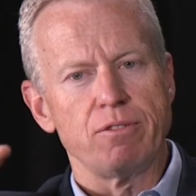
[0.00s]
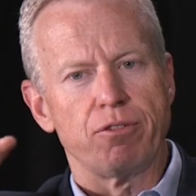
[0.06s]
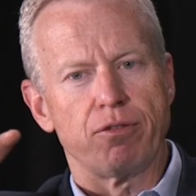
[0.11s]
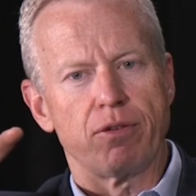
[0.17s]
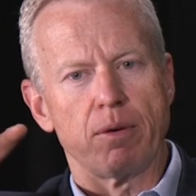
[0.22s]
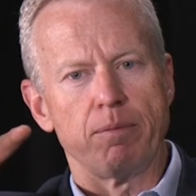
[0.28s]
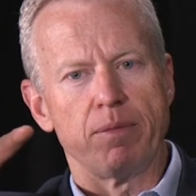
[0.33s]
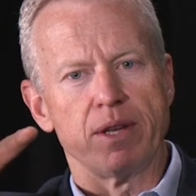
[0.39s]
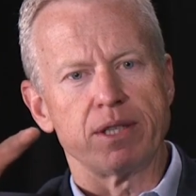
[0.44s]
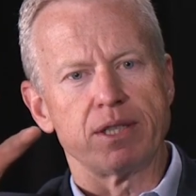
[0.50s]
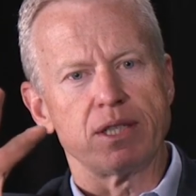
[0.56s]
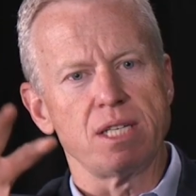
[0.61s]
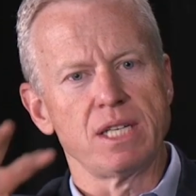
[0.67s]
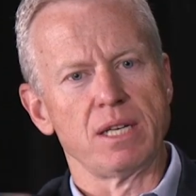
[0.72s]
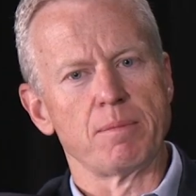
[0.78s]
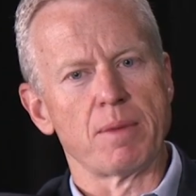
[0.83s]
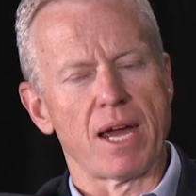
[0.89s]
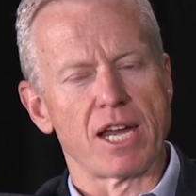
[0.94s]
from the
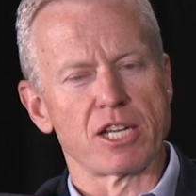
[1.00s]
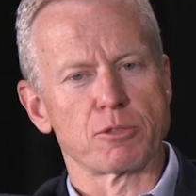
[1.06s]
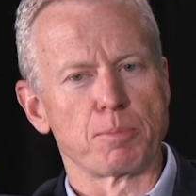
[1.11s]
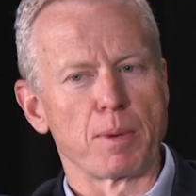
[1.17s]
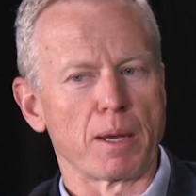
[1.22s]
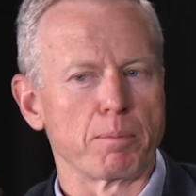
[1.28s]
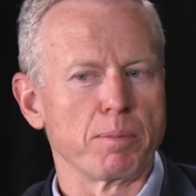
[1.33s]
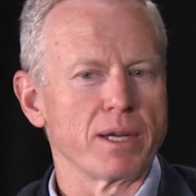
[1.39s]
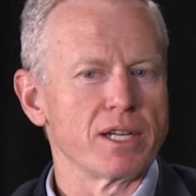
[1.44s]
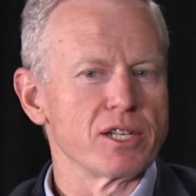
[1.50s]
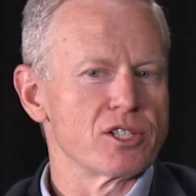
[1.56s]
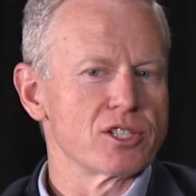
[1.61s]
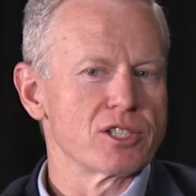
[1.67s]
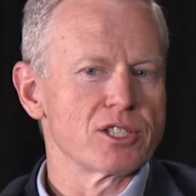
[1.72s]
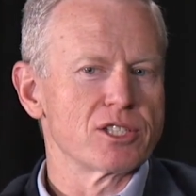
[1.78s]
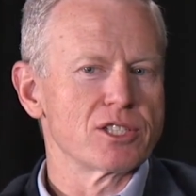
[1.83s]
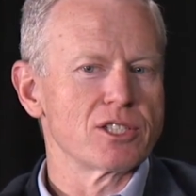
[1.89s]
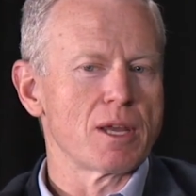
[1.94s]
team aspect, because
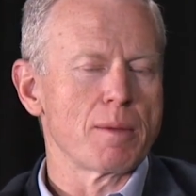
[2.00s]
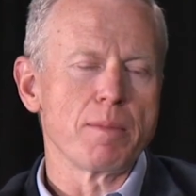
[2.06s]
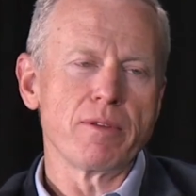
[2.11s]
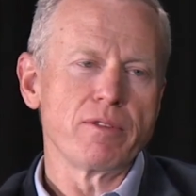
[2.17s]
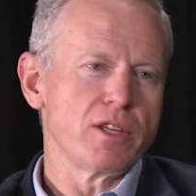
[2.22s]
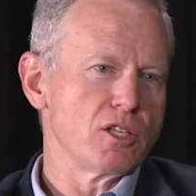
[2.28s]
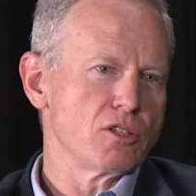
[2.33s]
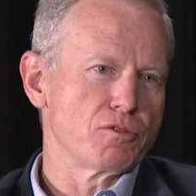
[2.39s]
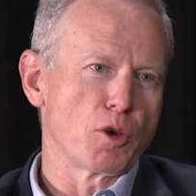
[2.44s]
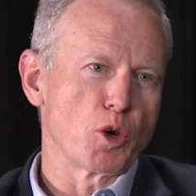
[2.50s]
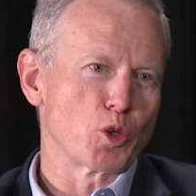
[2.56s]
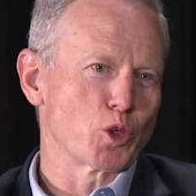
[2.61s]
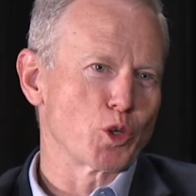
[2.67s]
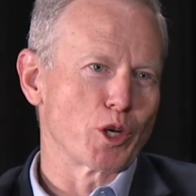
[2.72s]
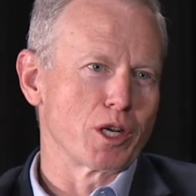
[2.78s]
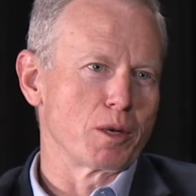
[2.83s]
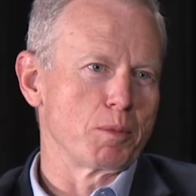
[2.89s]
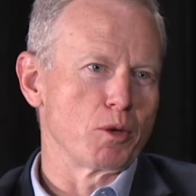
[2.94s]
some of these folks
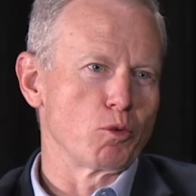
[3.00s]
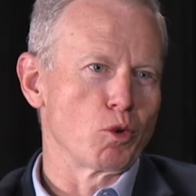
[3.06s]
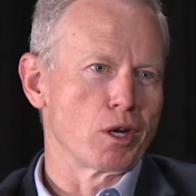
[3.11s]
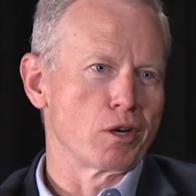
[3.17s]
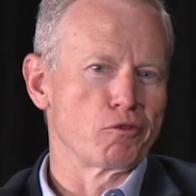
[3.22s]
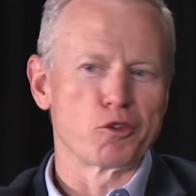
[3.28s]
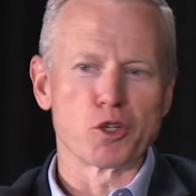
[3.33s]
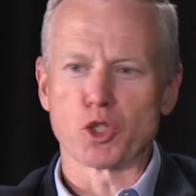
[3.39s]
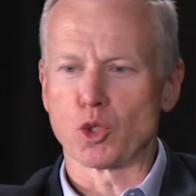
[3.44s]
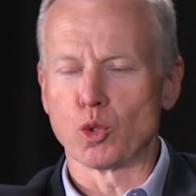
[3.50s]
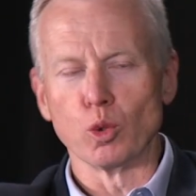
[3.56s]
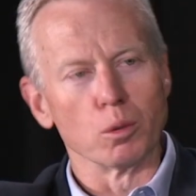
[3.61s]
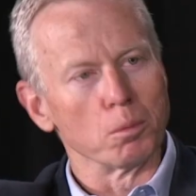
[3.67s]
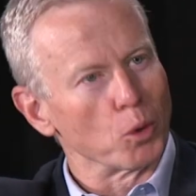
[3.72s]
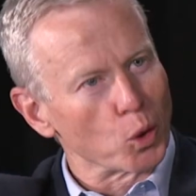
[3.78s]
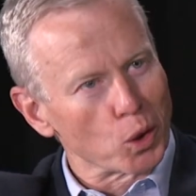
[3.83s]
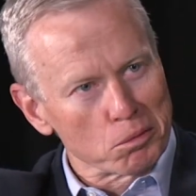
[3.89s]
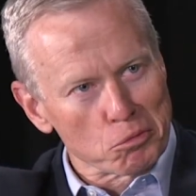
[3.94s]
are going to be running for school
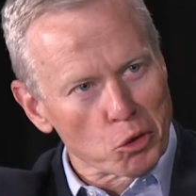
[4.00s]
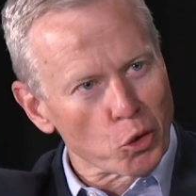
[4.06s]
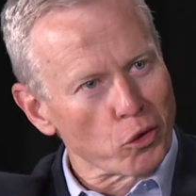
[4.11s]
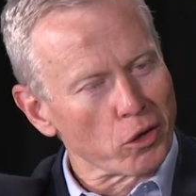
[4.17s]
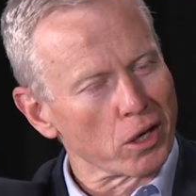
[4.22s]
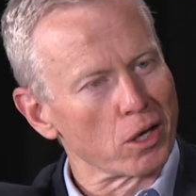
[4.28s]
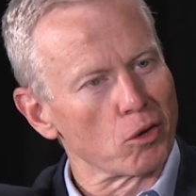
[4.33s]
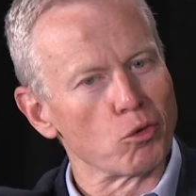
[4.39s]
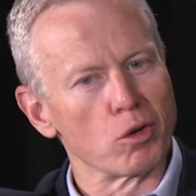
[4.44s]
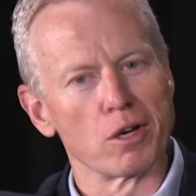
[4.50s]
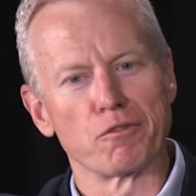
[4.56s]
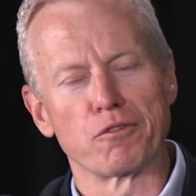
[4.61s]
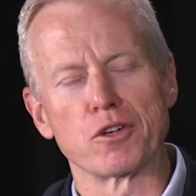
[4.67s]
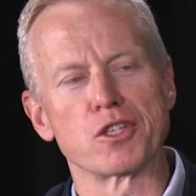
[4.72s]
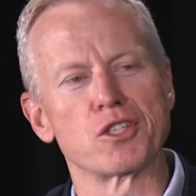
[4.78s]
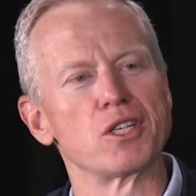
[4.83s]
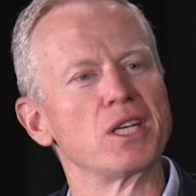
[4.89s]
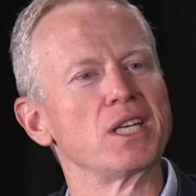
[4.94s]
board, or they're going to run
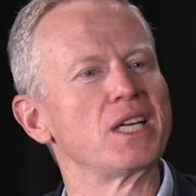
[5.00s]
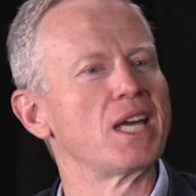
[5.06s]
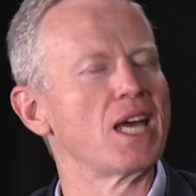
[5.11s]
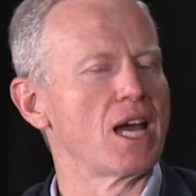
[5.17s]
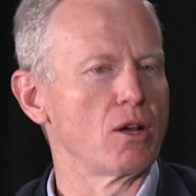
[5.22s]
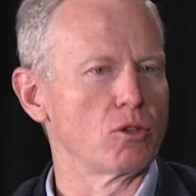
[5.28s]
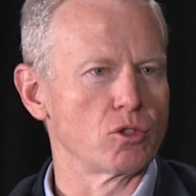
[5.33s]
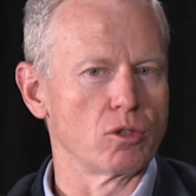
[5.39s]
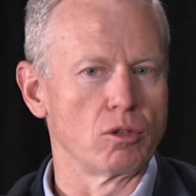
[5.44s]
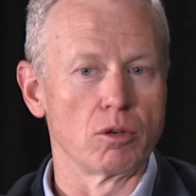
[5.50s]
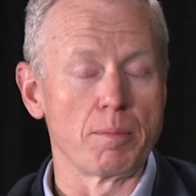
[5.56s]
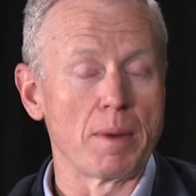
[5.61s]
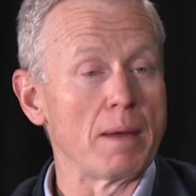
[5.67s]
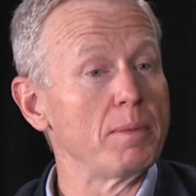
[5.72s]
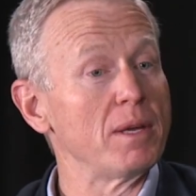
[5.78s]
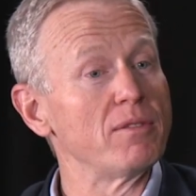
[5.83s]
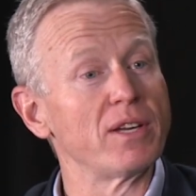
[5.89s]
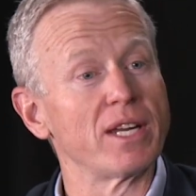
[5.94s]
for city council, or
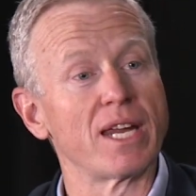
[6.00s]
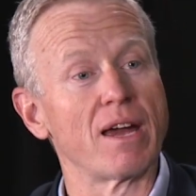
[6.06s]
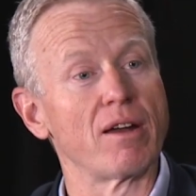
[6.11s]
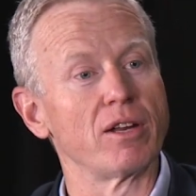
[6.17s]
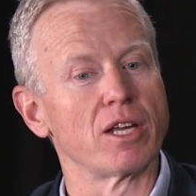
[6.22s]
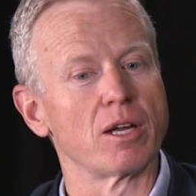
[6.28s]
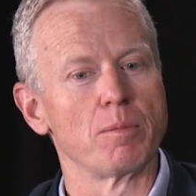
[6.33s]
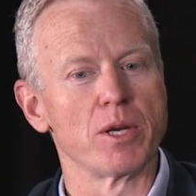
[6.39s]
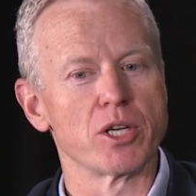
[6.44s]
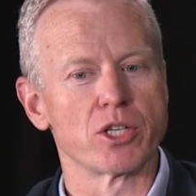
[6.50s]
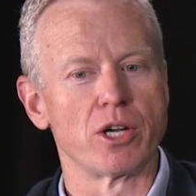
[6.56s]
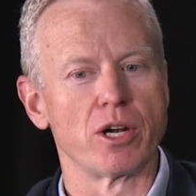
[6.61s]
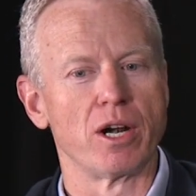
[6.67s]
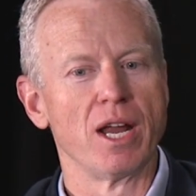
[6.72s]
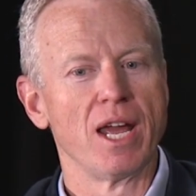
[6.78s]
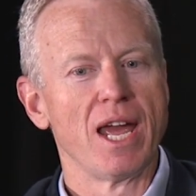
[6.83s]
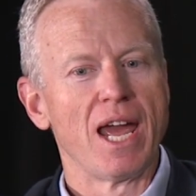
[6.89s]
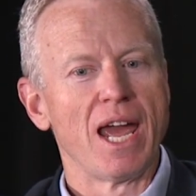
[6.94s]
maybe even county
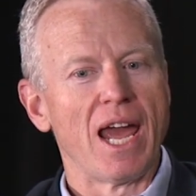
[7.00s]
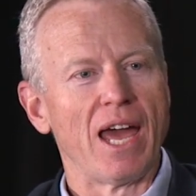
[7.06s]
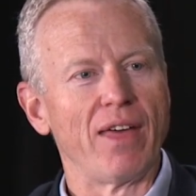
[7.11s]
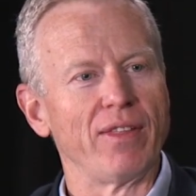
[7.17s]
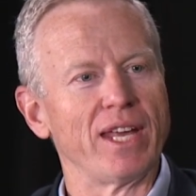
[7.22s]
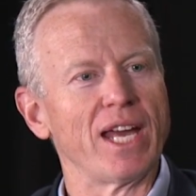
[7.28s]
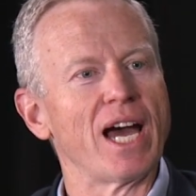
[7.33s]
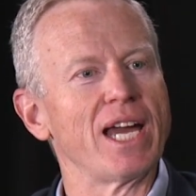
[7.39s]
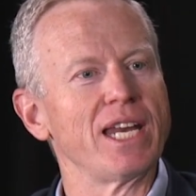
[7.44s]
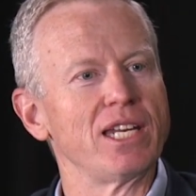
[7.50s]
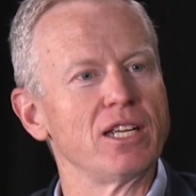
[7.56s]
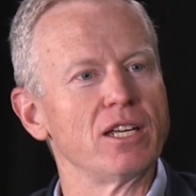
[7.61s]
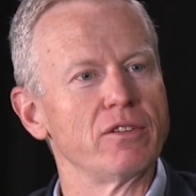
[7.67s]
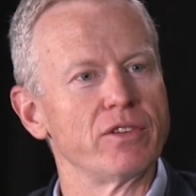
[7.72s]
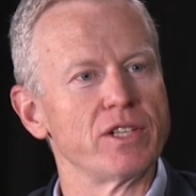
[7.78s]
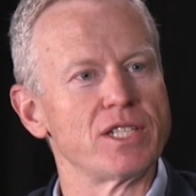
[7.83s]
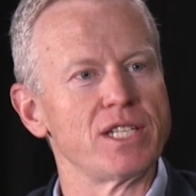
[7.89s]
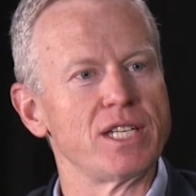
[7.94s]
commissioner, and the idea
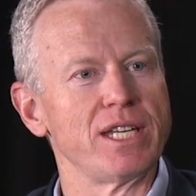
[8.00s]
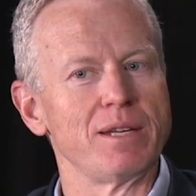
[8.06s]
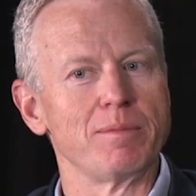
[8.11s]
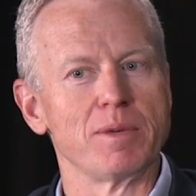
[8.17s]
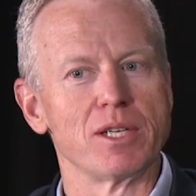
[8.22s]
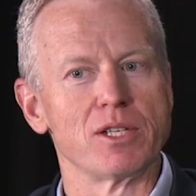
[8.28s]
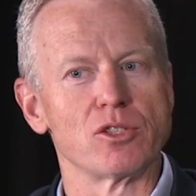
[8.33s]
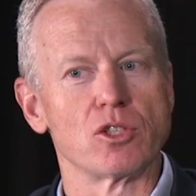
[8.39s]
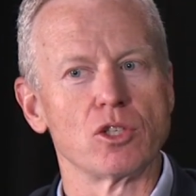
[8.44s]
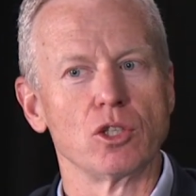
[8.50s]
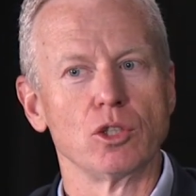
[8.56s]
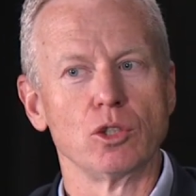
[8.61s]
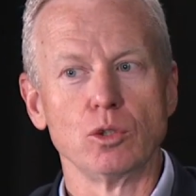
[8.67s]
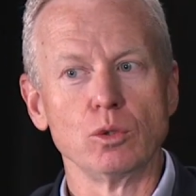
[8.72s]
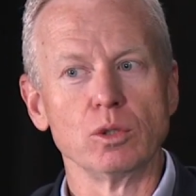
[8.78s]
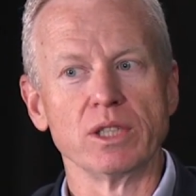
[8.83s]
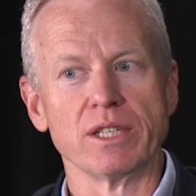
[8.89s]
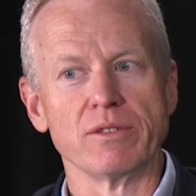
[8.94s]
of a team is
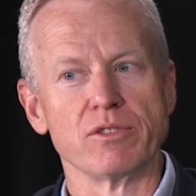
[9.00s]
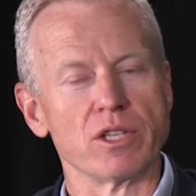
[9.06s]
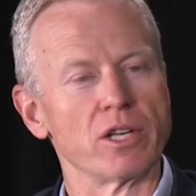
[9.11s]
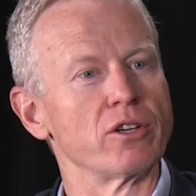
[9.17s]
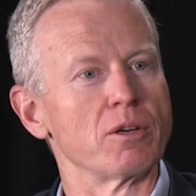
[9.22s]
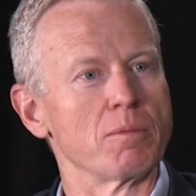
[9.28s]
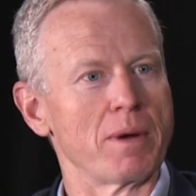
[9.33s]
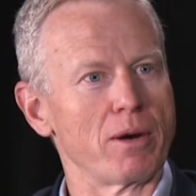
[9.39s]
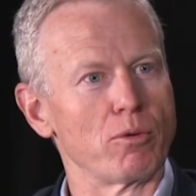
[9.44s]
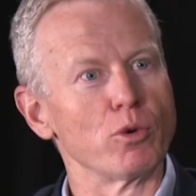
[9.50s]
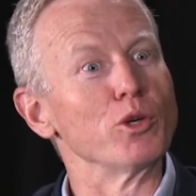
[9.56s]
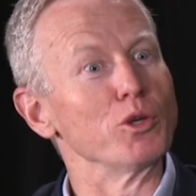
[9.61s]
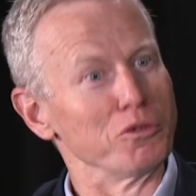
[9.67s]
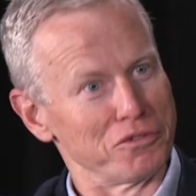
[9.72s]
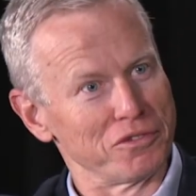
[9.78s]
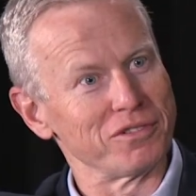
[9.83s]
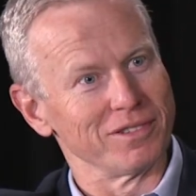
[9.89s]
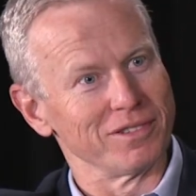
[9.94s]
who lives under my
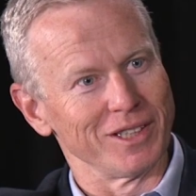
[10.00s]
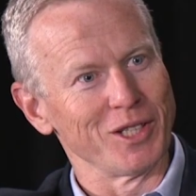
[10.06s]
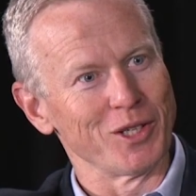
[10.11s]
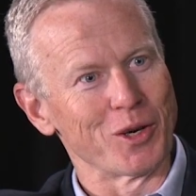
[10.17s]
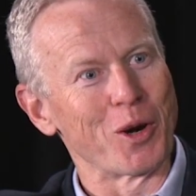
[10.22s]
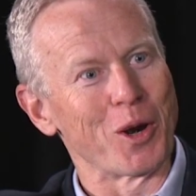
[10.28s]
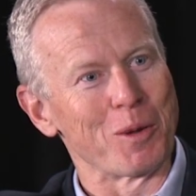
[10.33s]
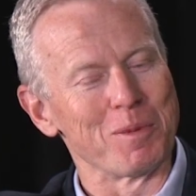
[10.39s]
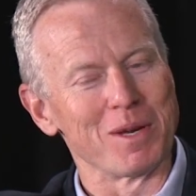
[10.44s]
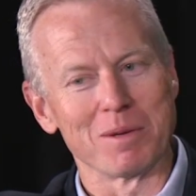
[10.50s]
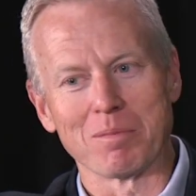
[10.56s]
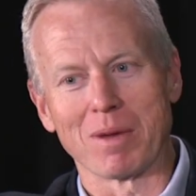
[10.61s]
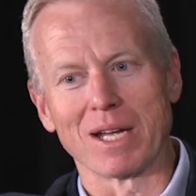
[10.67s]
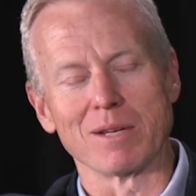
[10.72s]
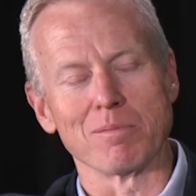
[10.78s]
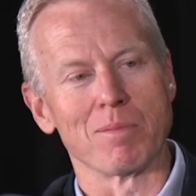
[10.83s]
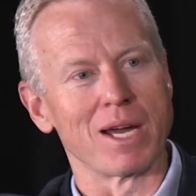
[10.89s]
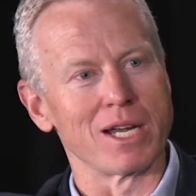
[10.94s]
roof. You know what I
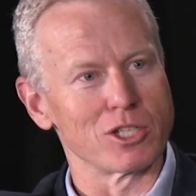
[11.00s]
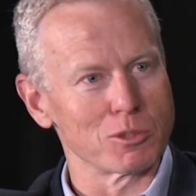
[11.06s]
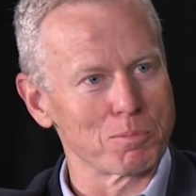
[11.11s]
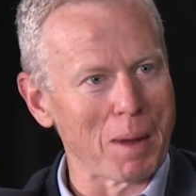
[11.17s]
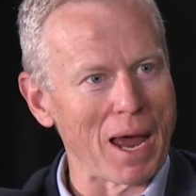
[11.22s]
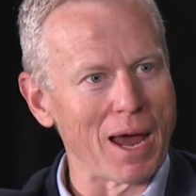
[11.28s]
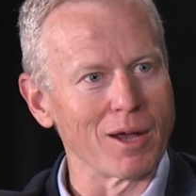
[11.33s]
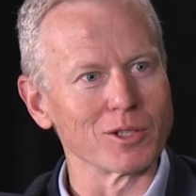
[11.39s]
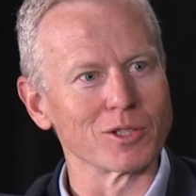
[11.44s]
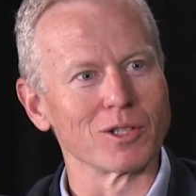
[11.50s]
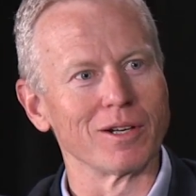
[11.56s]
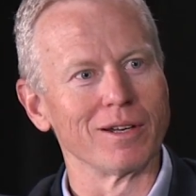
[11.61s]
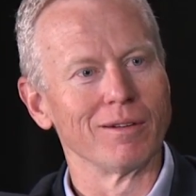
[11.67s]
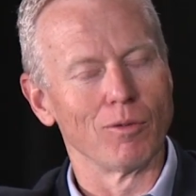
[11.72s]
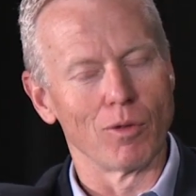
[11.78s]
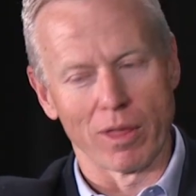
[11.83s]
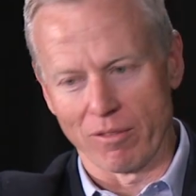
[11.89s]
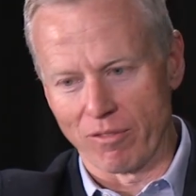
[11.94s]
mean? My spouse
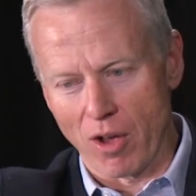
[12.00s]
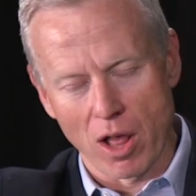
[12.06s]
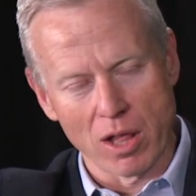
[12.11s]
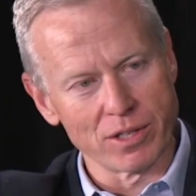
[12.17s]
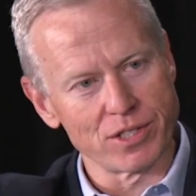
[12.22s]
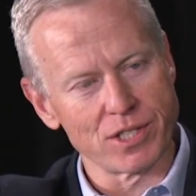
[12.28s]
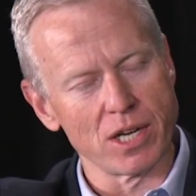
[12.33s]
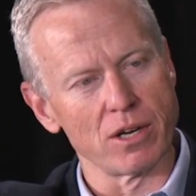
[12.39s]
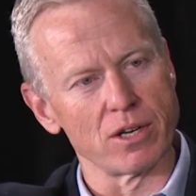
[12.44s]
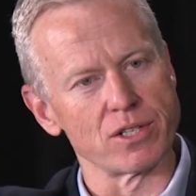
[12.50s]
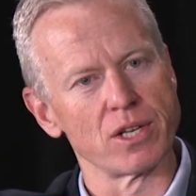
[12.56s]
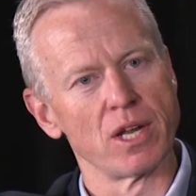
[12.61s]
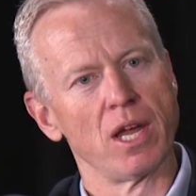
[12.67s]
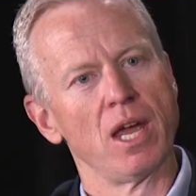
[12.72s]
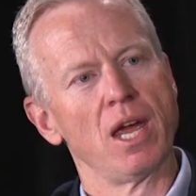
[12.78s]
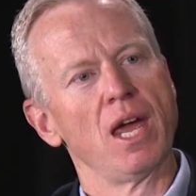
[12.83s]
or the volunteers.